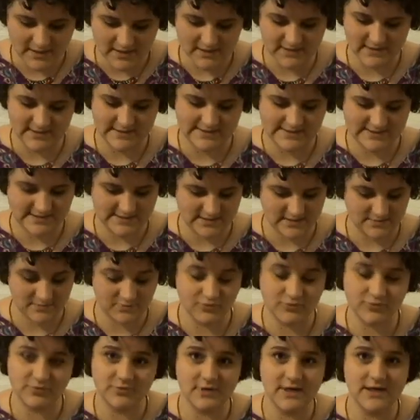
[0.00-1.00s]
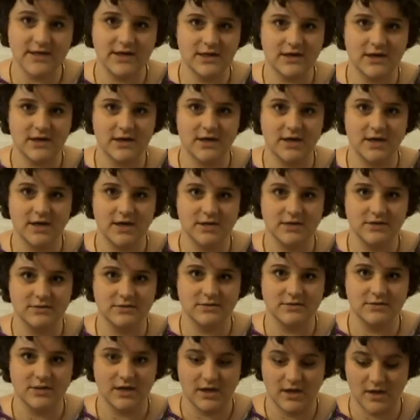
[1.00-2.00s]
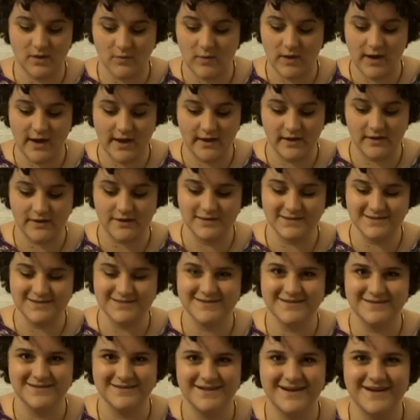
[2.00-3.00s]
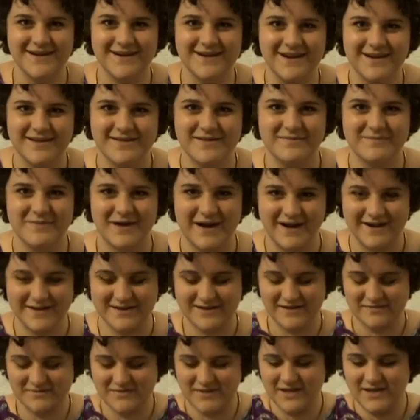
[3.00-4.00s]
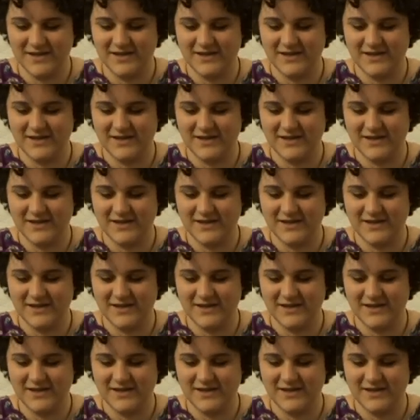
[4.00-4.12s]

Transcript: because these are pretty darn wild on the bottom.